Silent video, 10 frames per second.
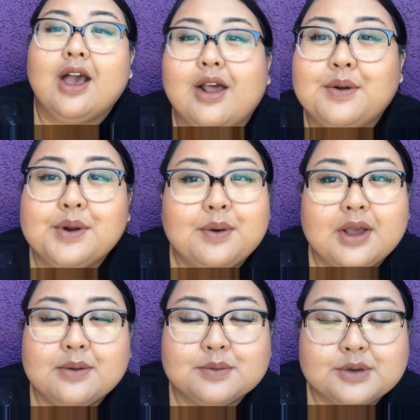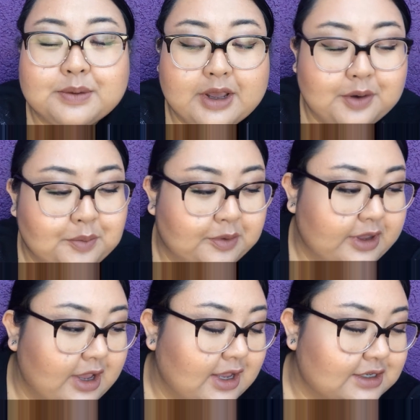I don't know why I'm tripping out,
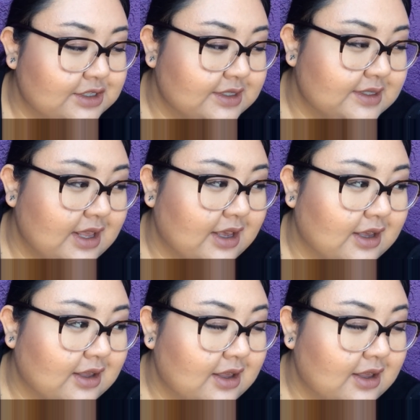but it's just like,